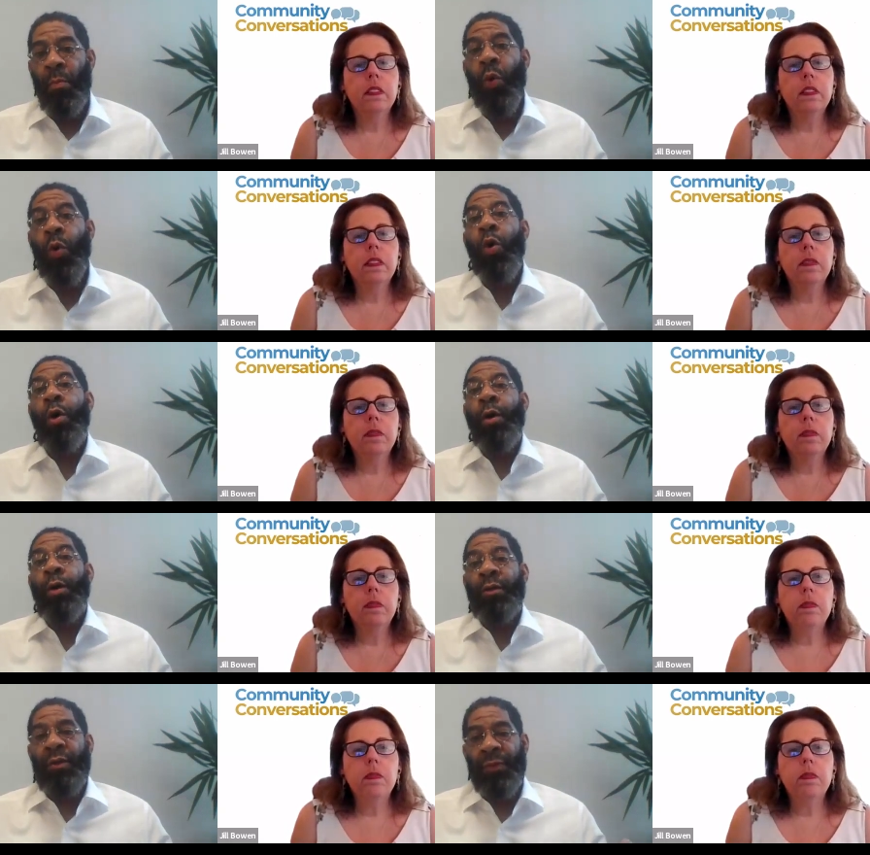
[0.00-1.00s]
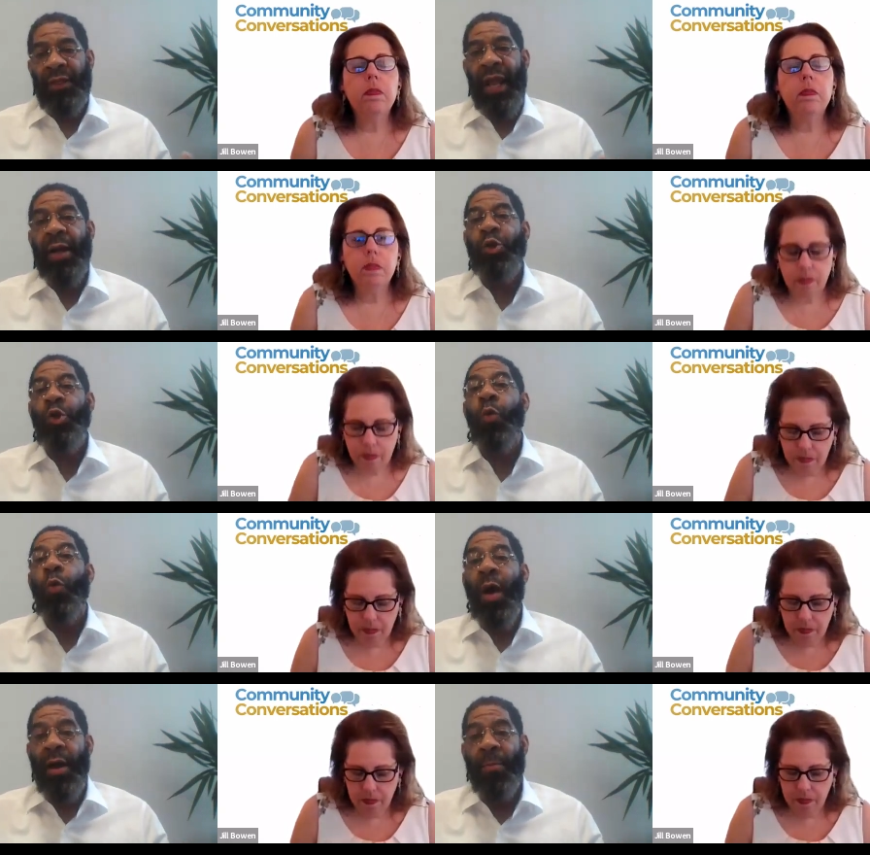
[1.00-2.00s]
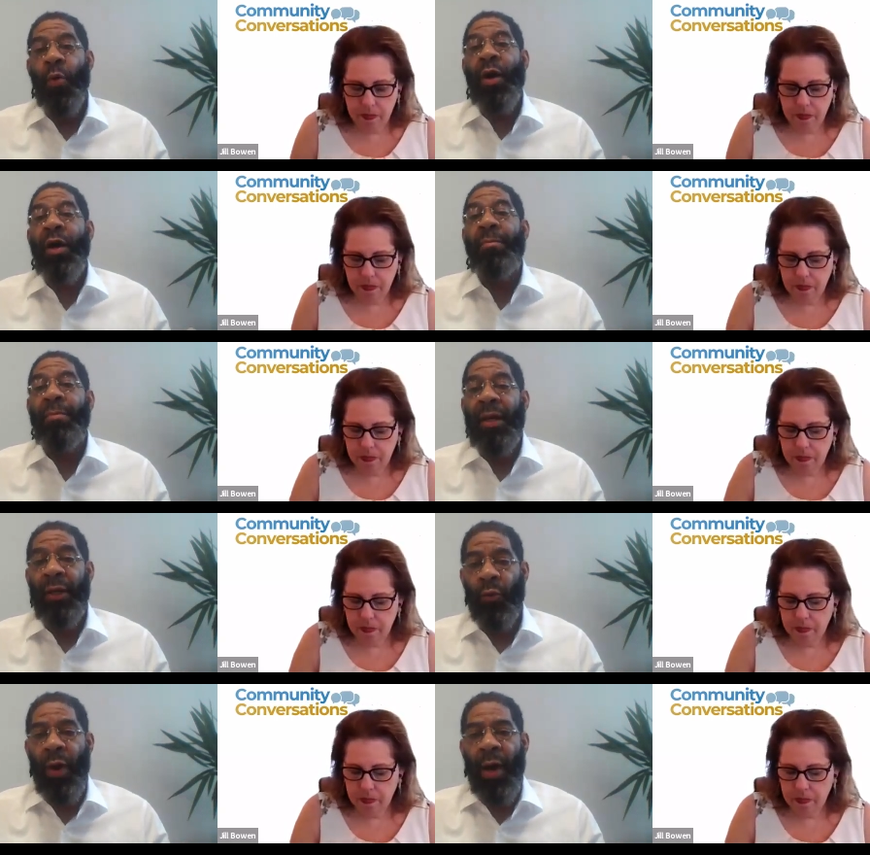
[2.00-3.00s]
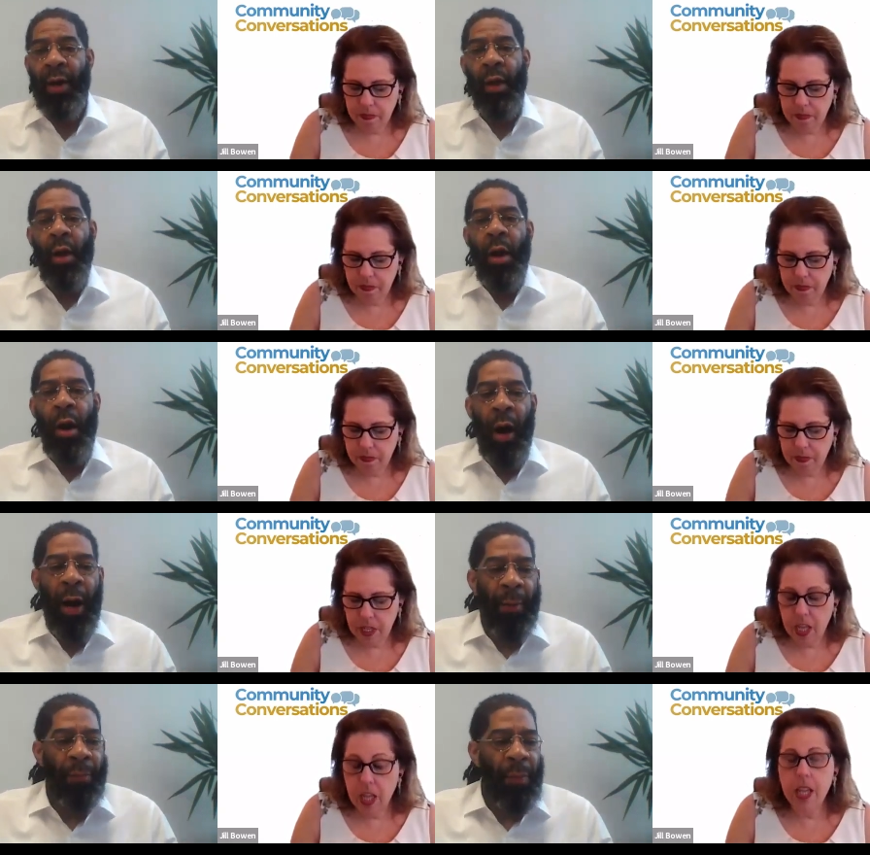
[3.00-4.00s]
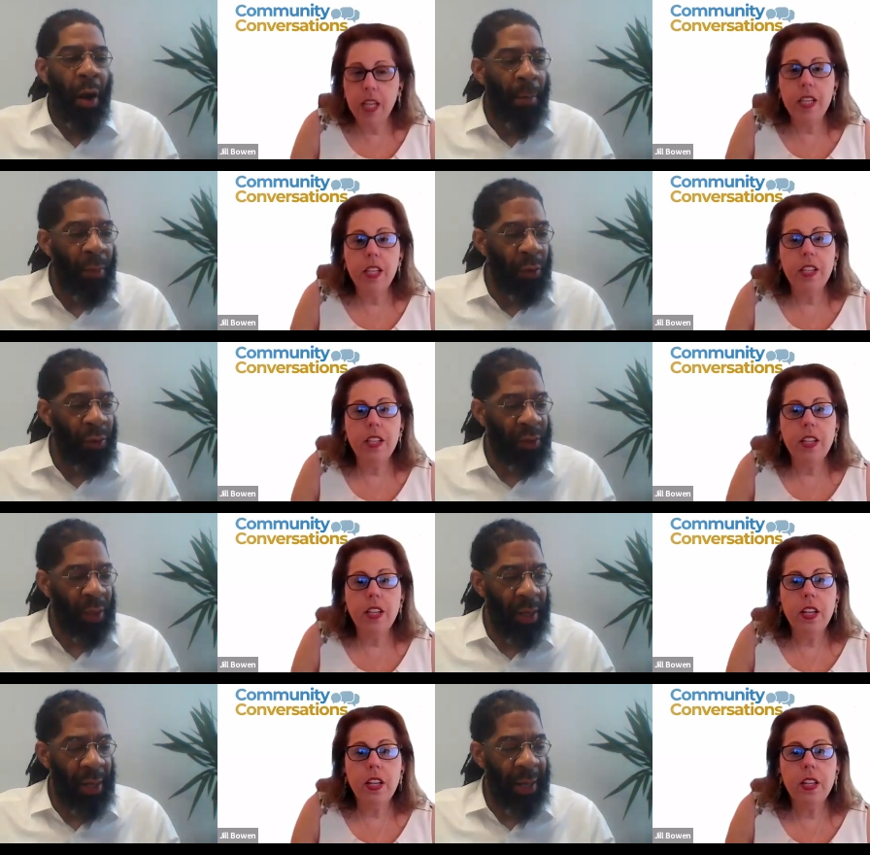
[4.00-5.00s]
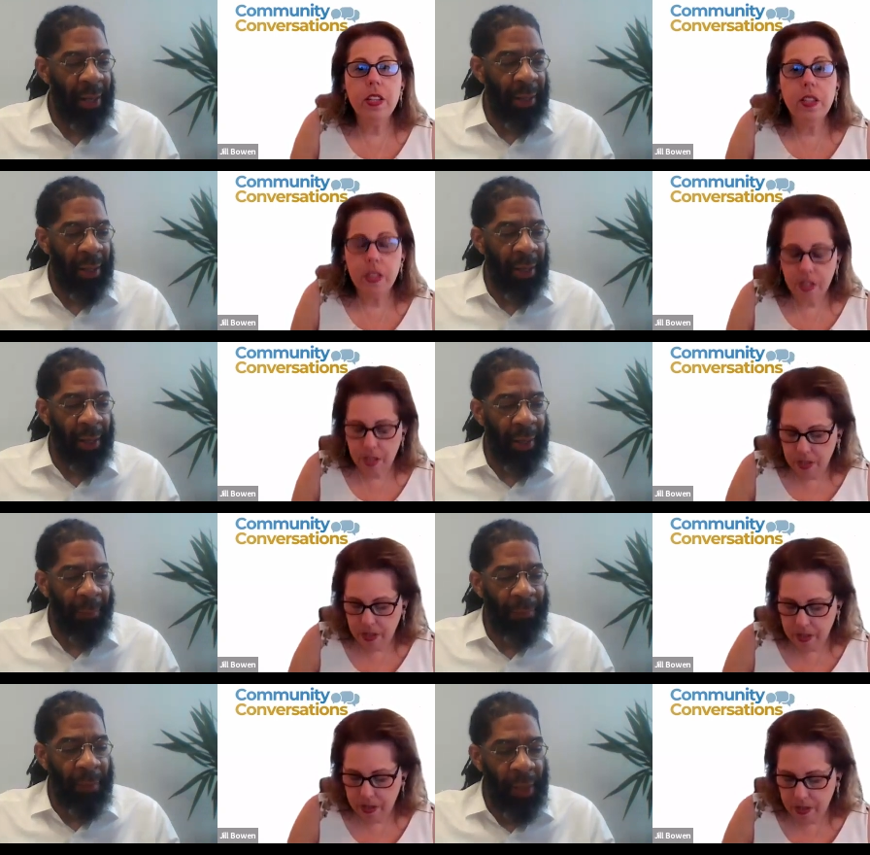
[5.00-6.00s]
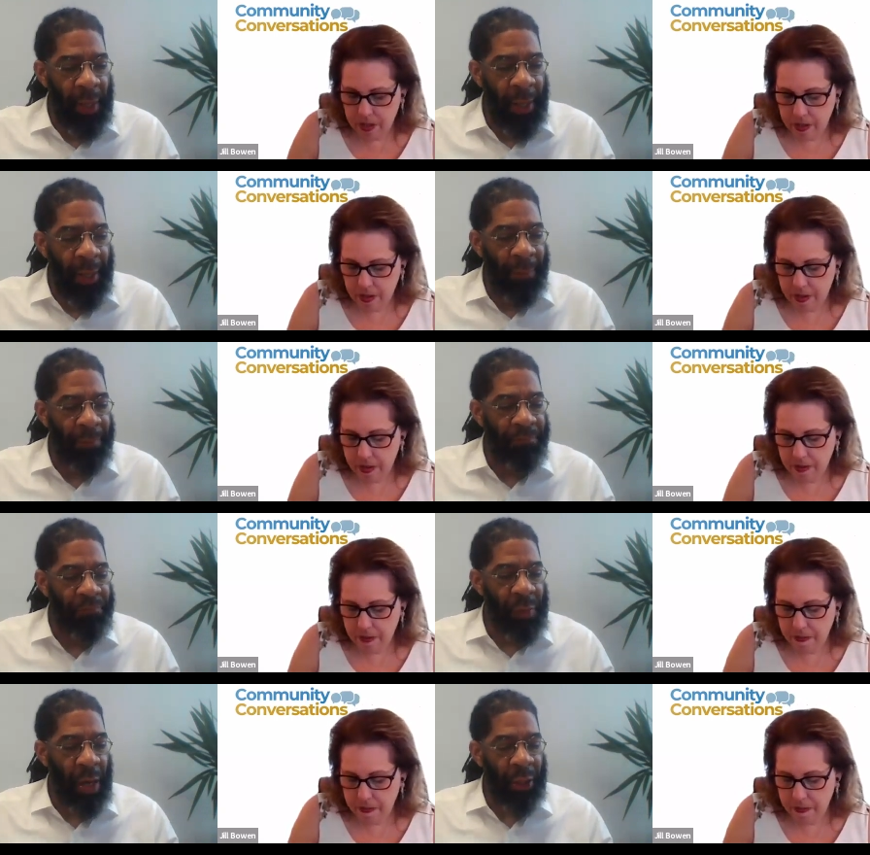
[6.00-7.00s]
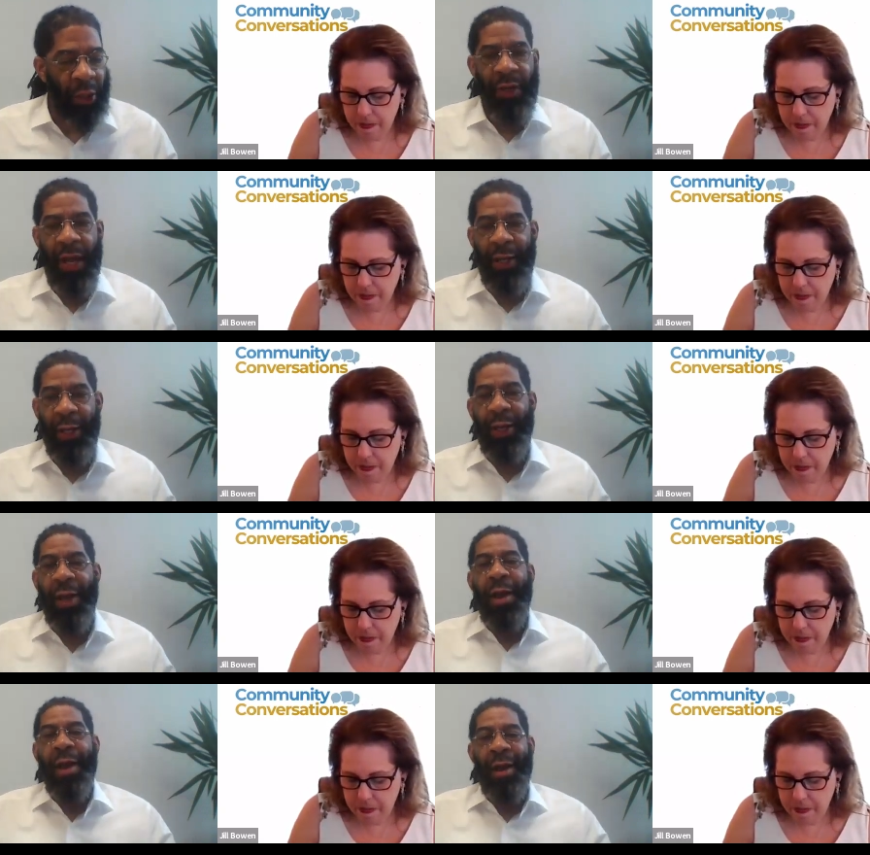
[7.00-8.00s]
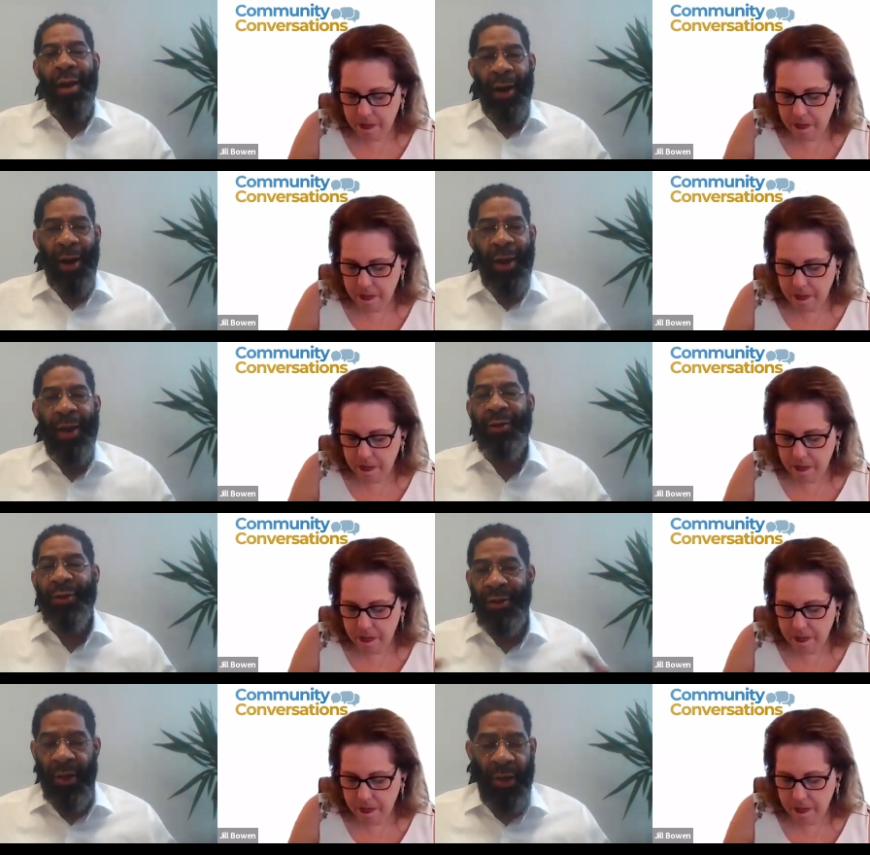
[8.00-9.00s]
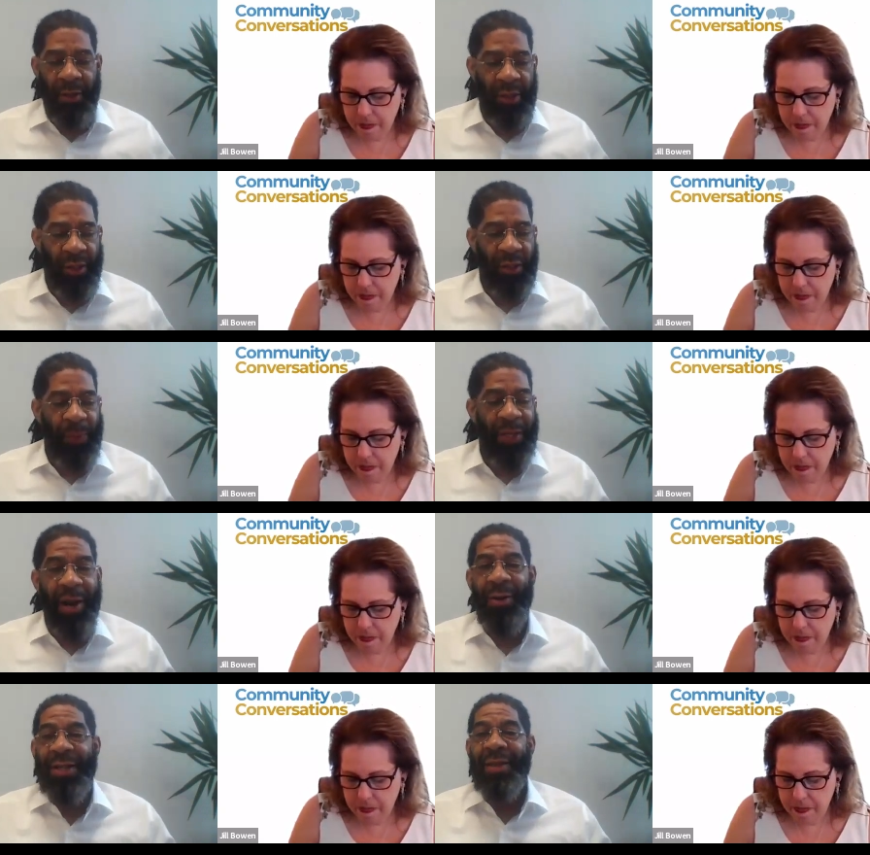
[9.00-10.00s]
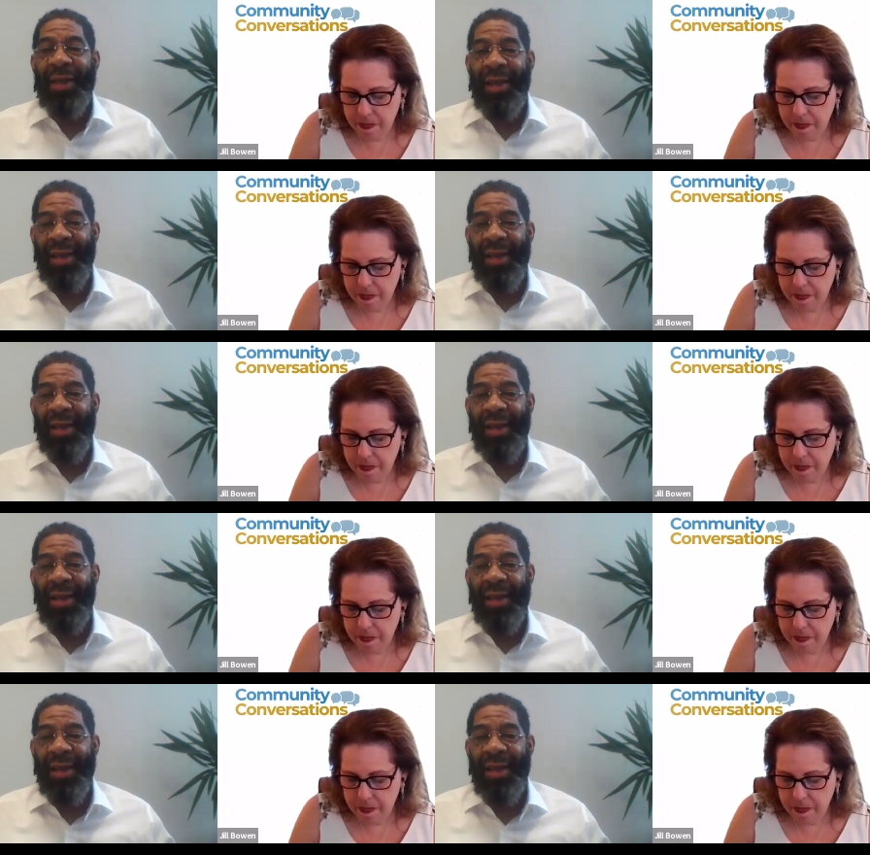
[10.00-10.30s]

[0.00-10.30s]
Speaker 1: more substantial way, a more committed way. Um, almost uh, um, um, uh creating uh, interdisciplinary uh,